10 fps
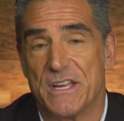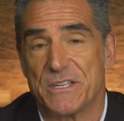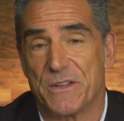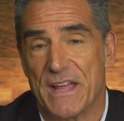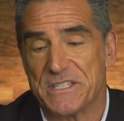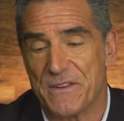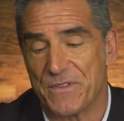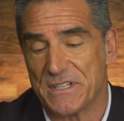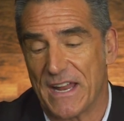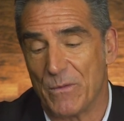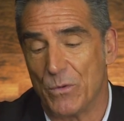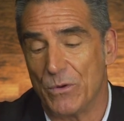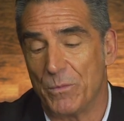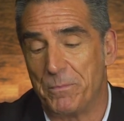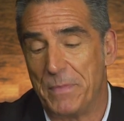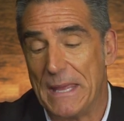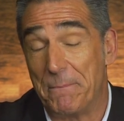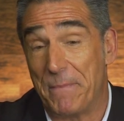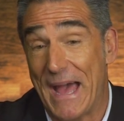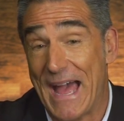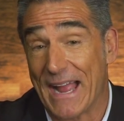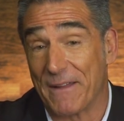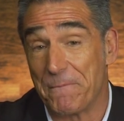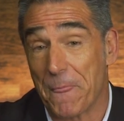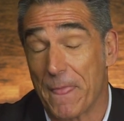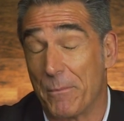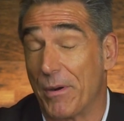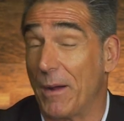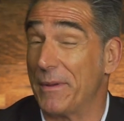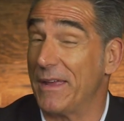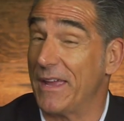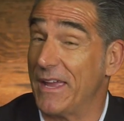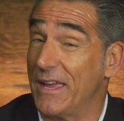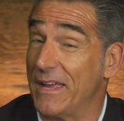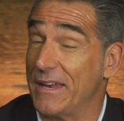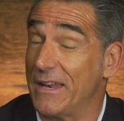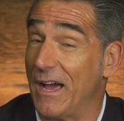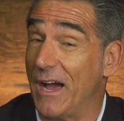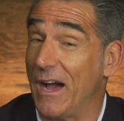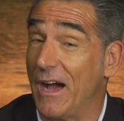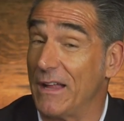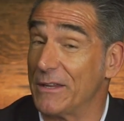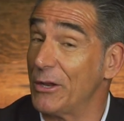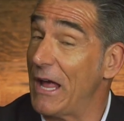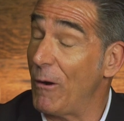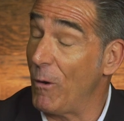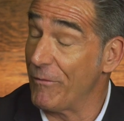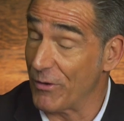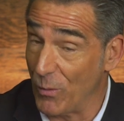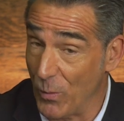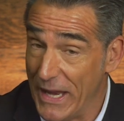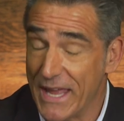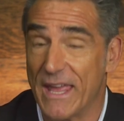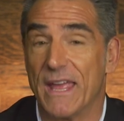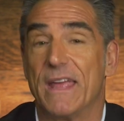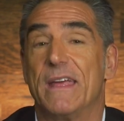So that's it for today. We'll be back probably in a little over a week,